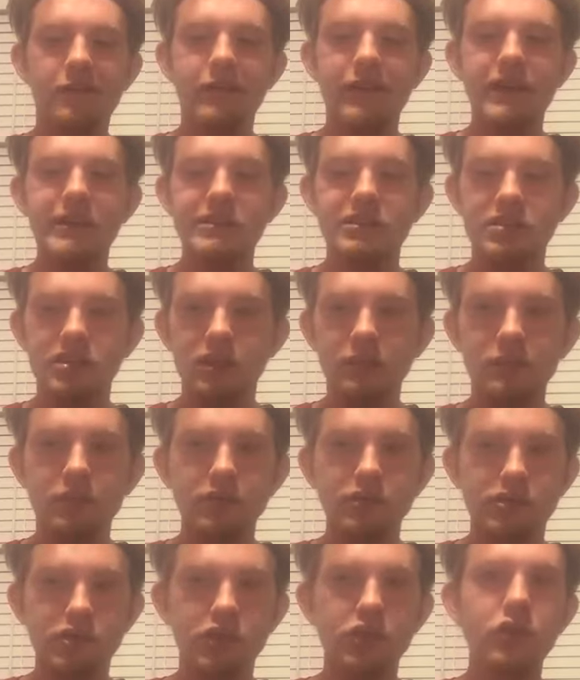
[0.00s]
ranked number
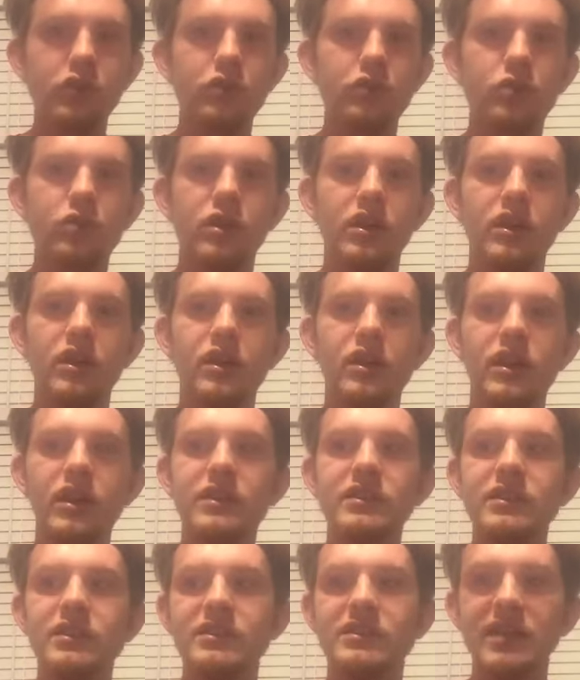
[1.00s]
2
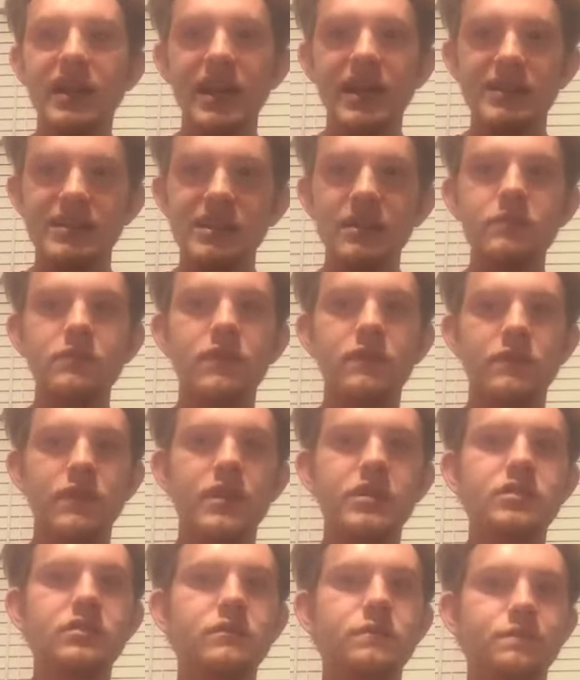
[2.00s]
in the tag team
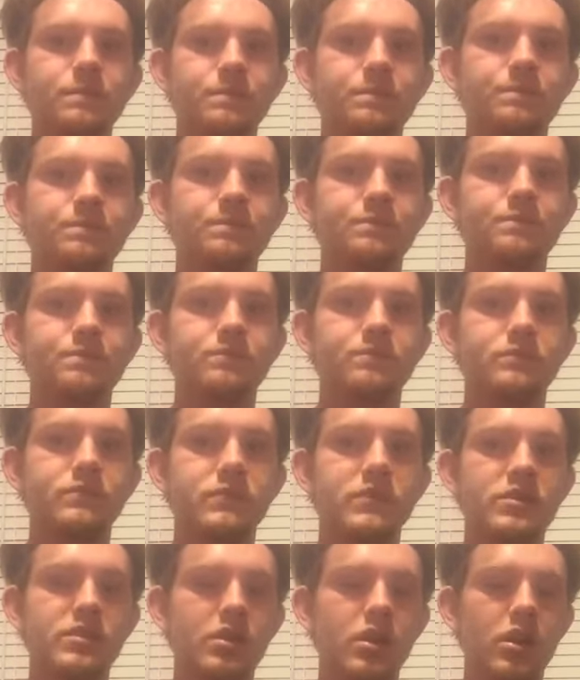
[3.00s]
division.
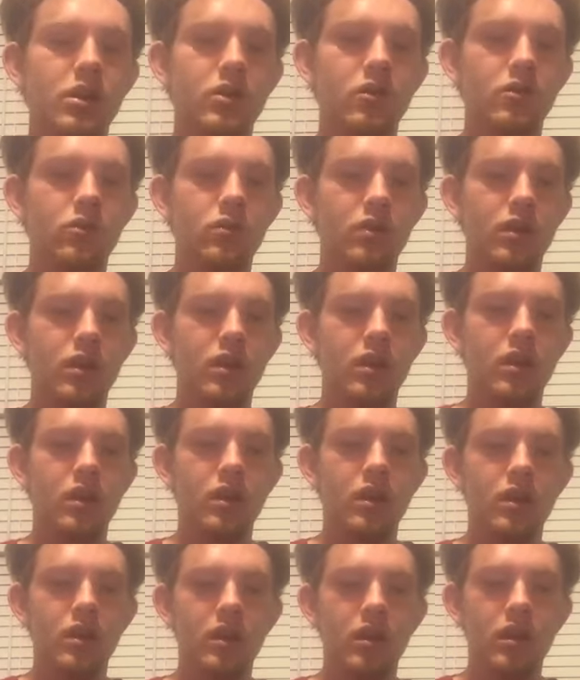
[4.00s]
So
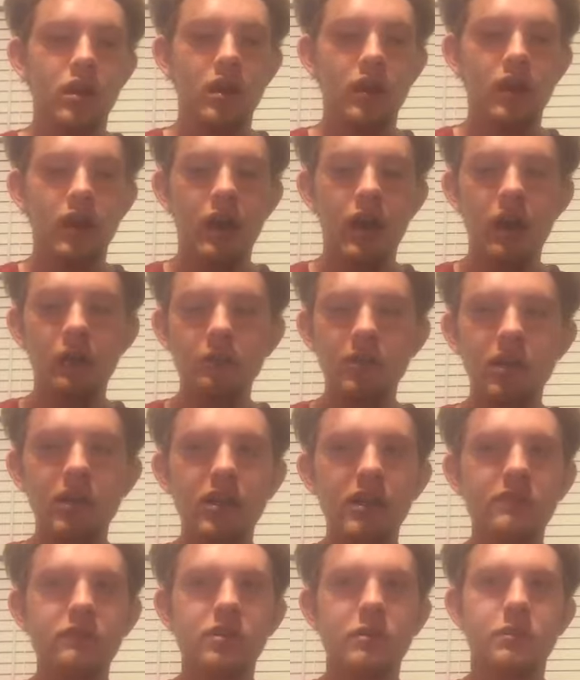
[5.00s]
I'm going to
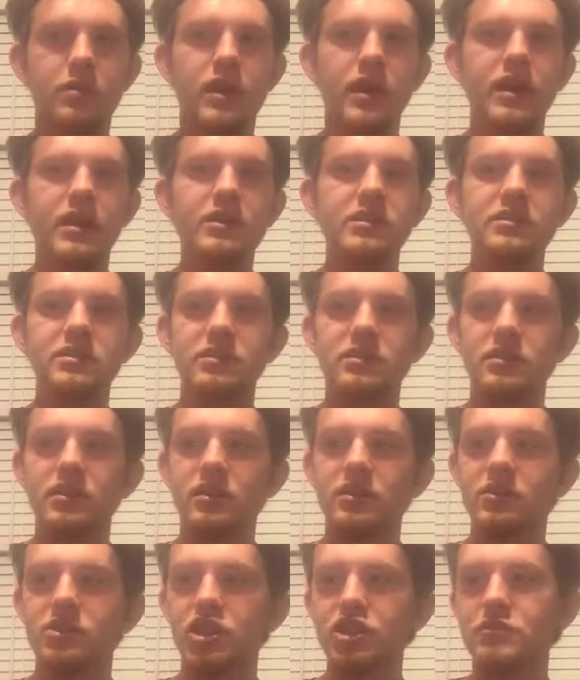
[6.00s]
give it a pass
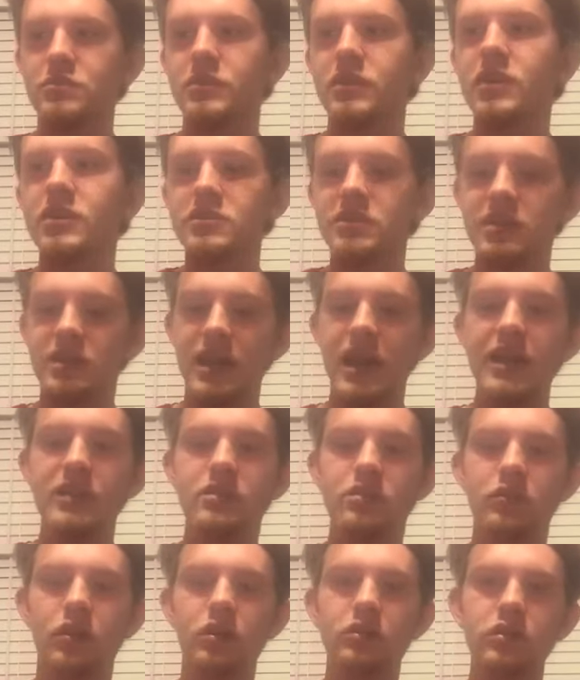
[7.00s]
just because of that.
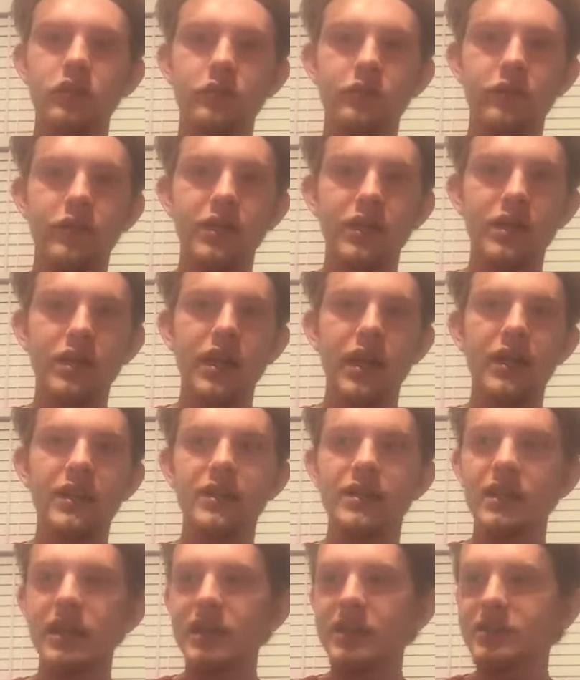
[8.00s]
They're undefeated. I
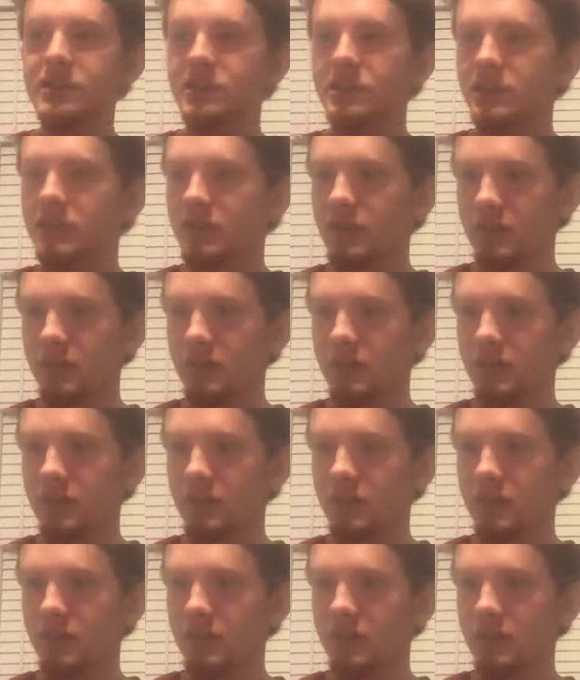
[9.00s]
guess